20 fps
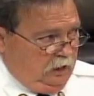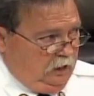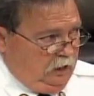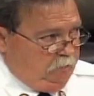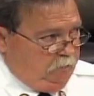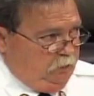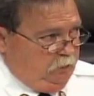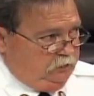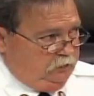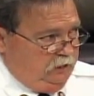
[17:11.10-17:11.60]

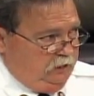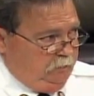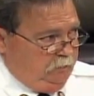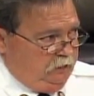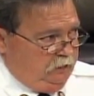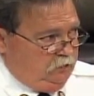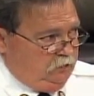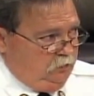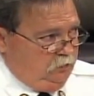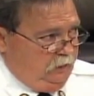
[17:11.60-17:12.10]
put them
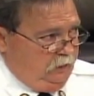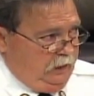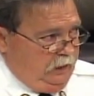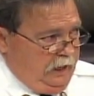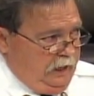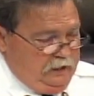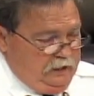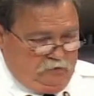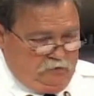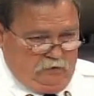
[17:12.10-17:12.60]
into a
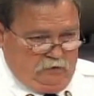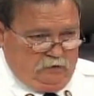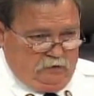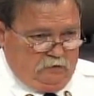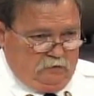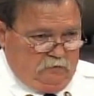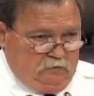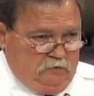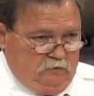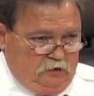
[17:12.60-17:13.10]
hazardous
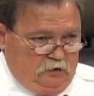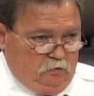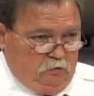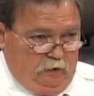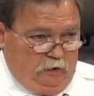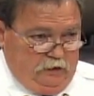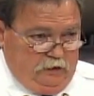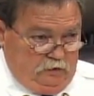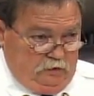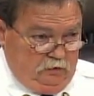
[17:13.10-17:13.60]

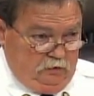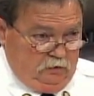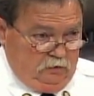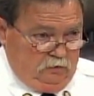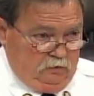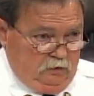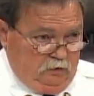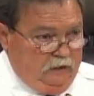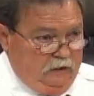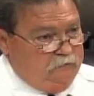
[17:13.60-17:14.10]
situation
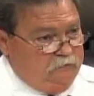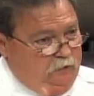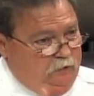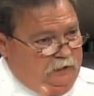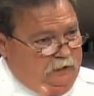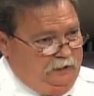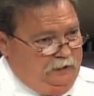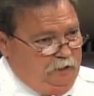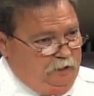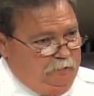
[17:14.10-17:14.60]
if
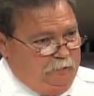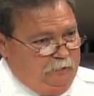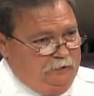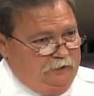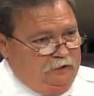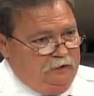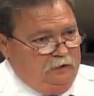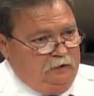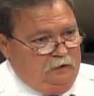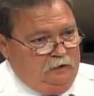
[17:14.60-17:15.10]
we can help it,
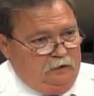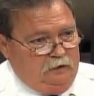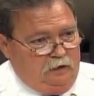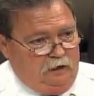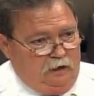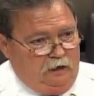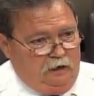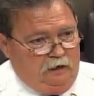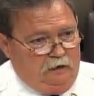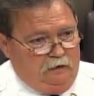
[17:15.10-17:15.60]

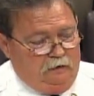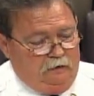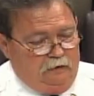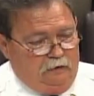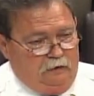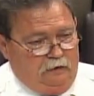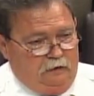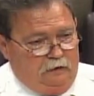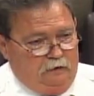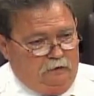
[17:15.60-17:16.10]

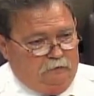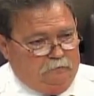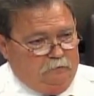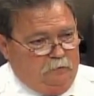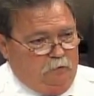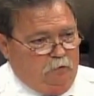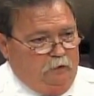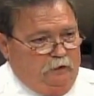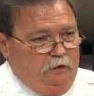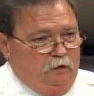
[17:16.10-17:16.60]

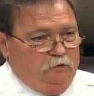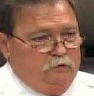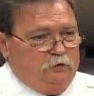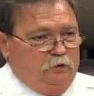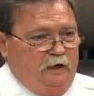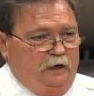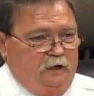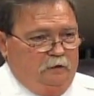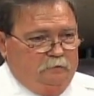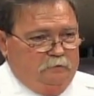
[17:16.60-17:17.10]
but we don't
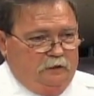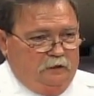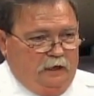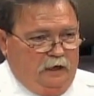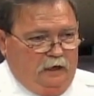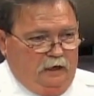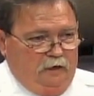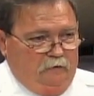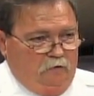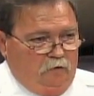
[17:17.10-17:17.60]
train them to
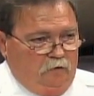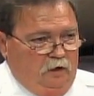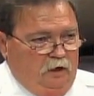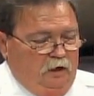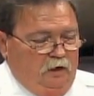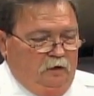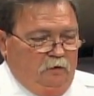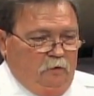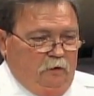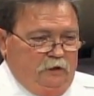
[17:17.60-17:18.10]
that level.
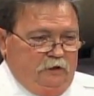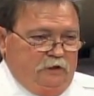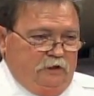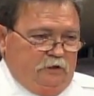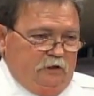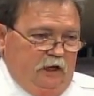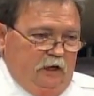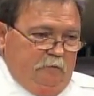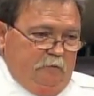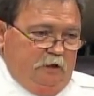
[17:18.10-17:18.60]
We
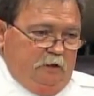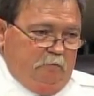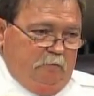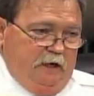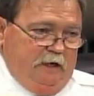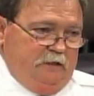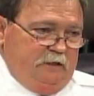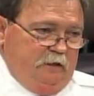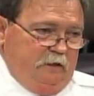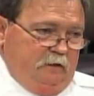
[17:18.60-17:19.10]
just train them in the
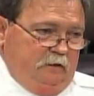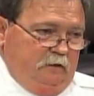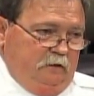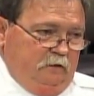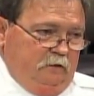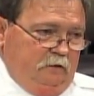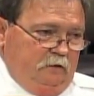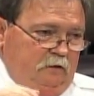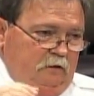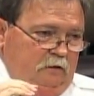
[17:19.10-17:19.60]
basic
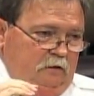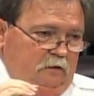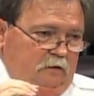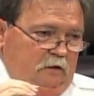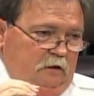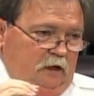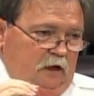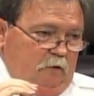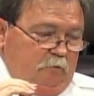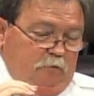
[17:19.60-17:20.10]

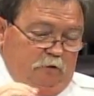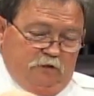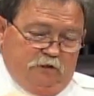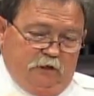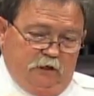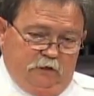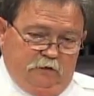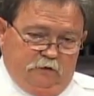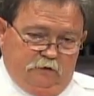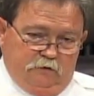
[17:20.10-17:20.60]

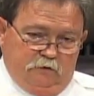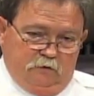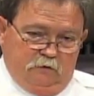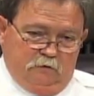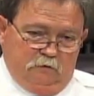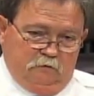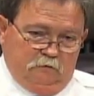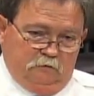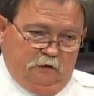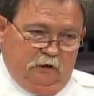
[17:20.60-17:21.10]
procedures.
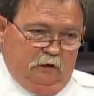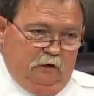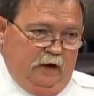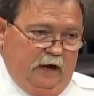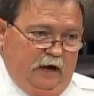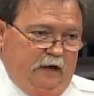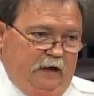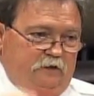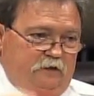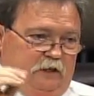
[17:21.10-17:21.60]
You know,
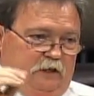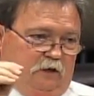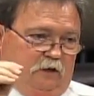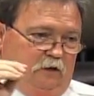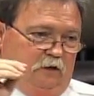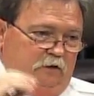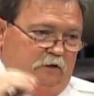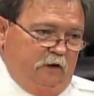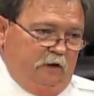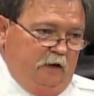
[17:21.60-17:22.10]
how to check
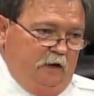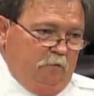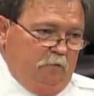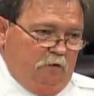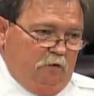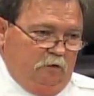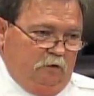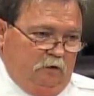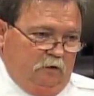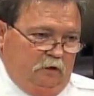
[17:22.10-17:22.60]
on your
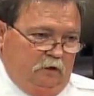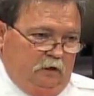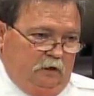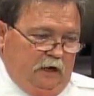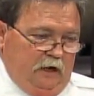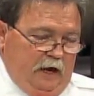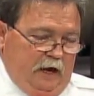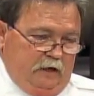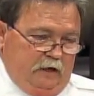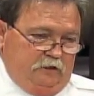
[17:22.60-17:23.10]
neighbor,
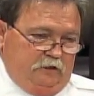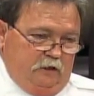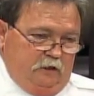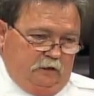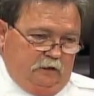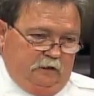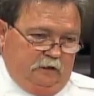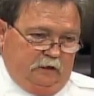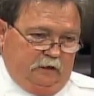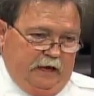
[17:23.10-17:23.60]
how to
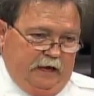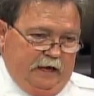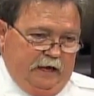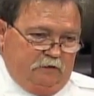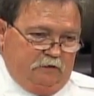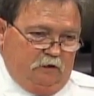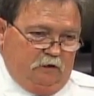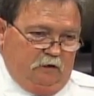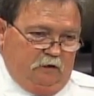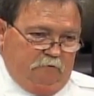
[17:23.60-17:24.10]
shut the
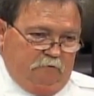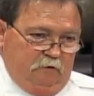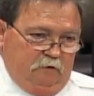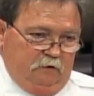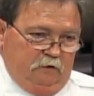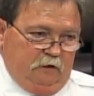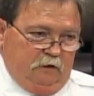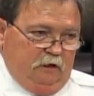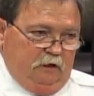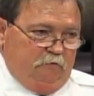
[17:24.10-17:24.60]
gas off
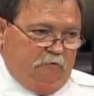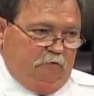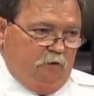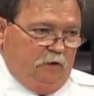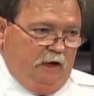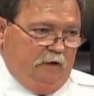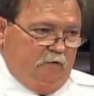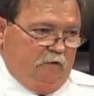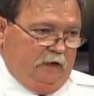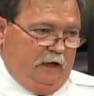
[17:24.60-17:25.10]
if
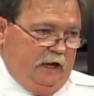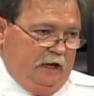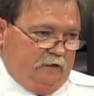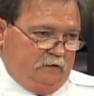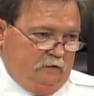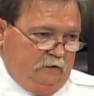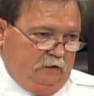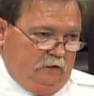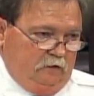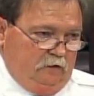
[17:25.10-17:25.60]
you have a
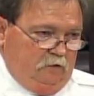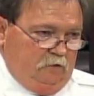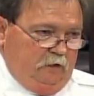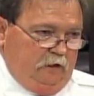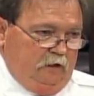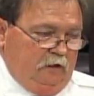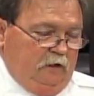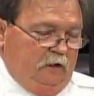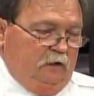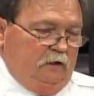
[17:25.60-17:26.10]
gas leak
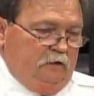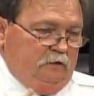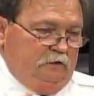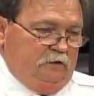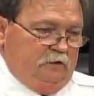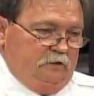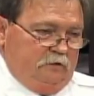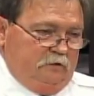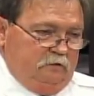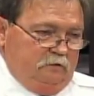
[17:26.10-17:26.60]
going,
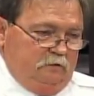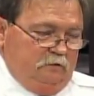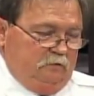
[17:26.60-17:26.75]
just